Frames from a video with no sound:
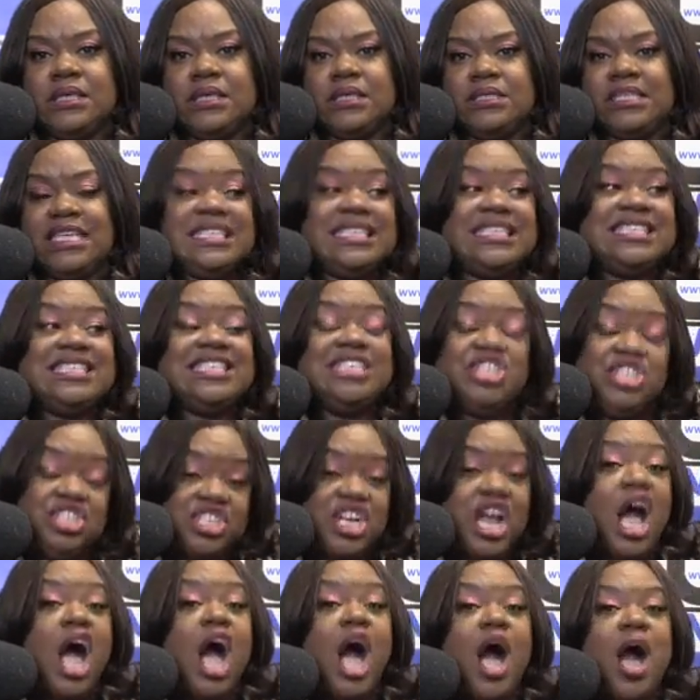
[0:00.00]
This is a
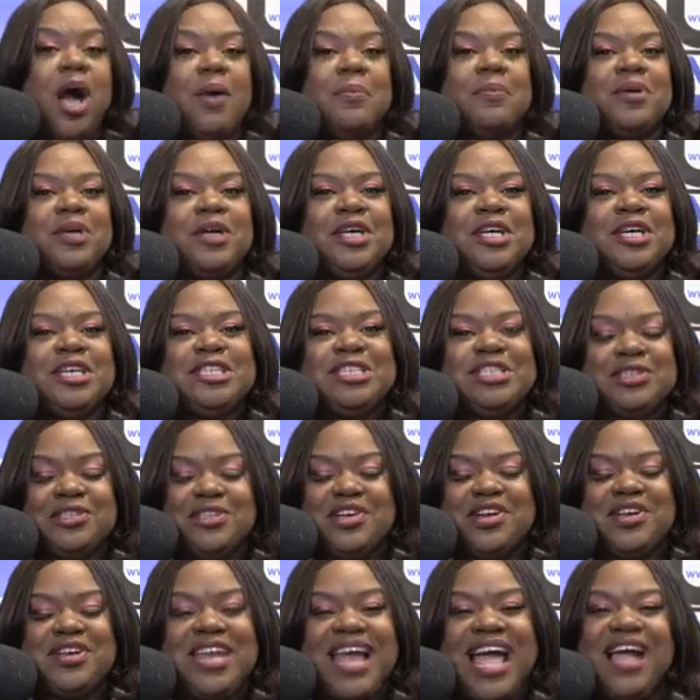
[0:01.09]
job. So
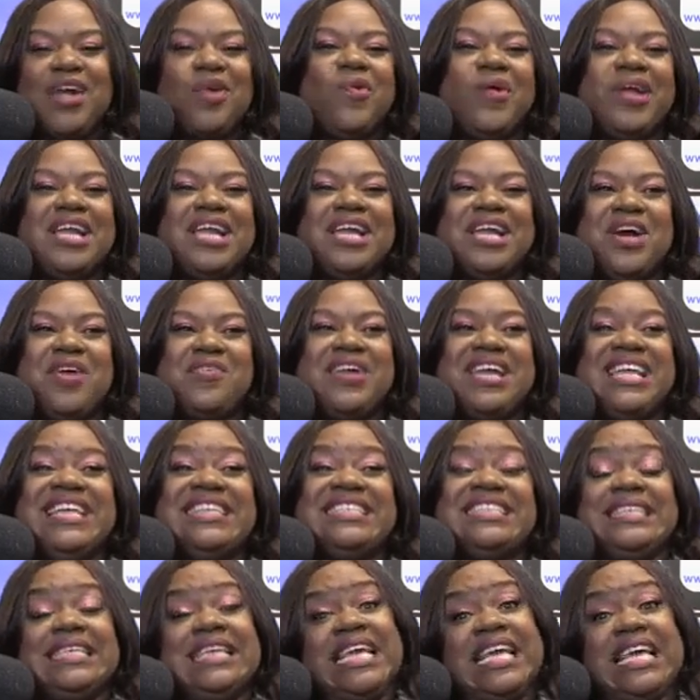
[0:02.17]
they're not going to go and
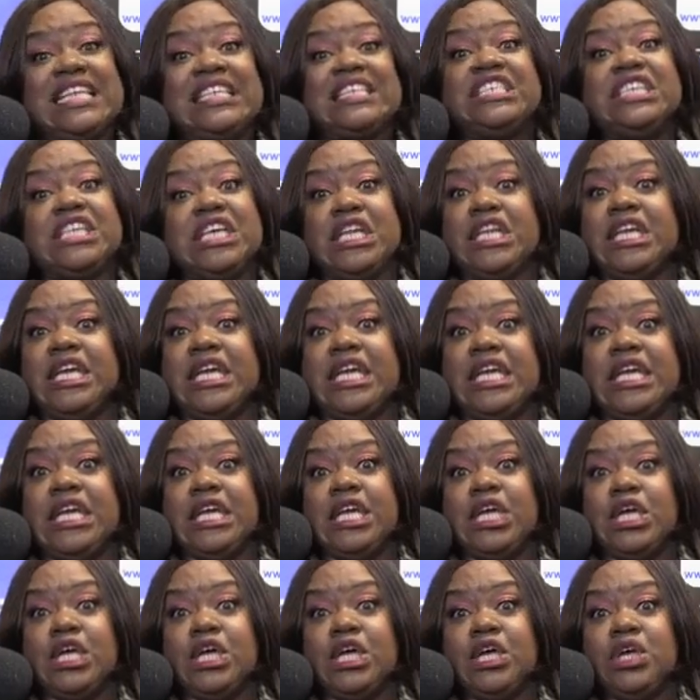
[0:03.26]

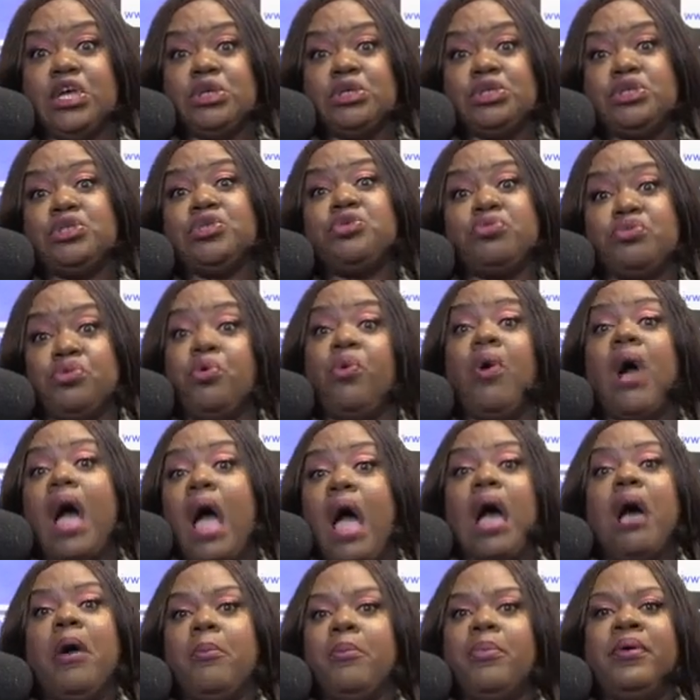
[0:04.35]
intentionally screw
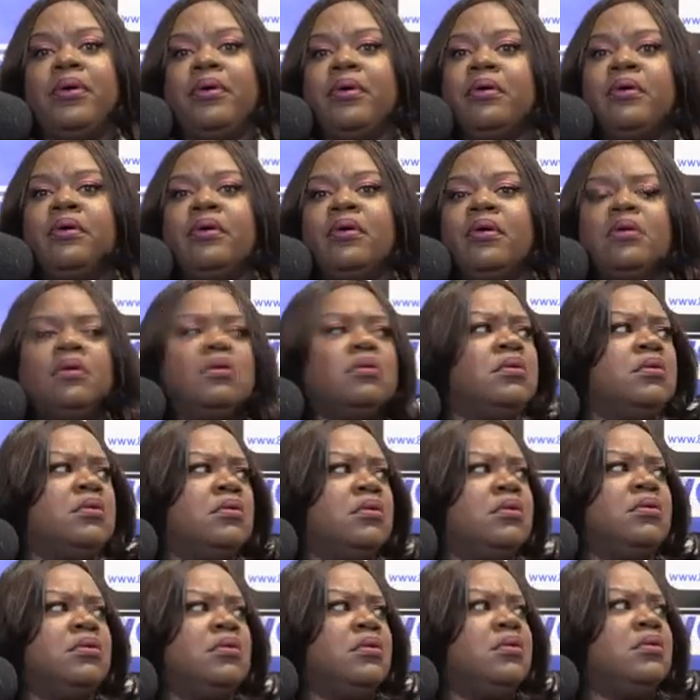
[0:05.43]
up
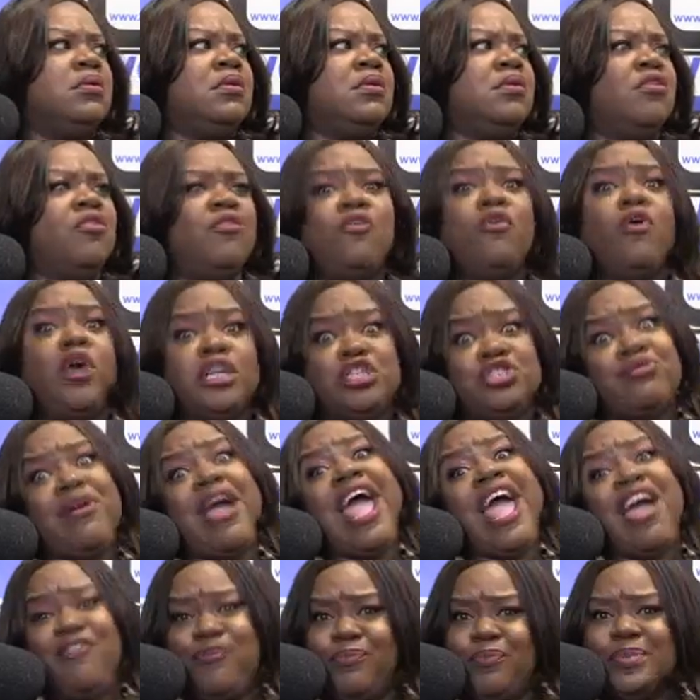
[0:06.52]
for a
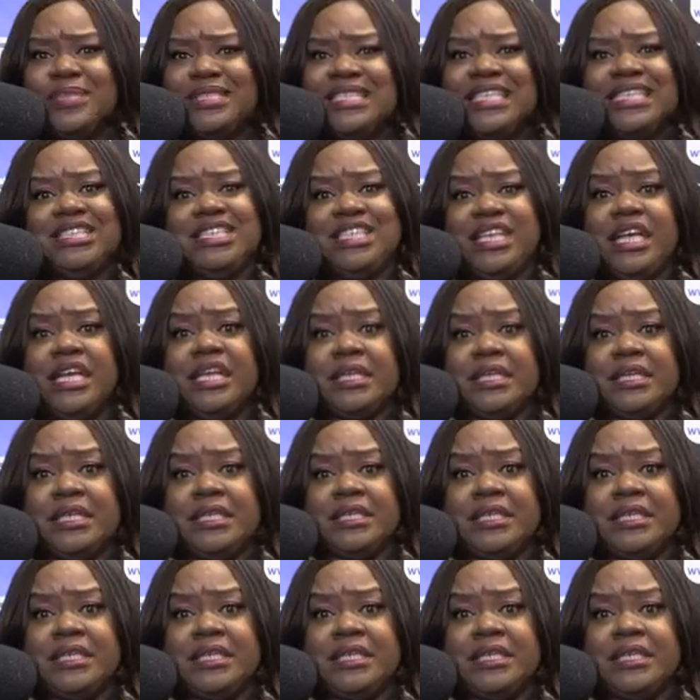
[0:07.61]
draft position.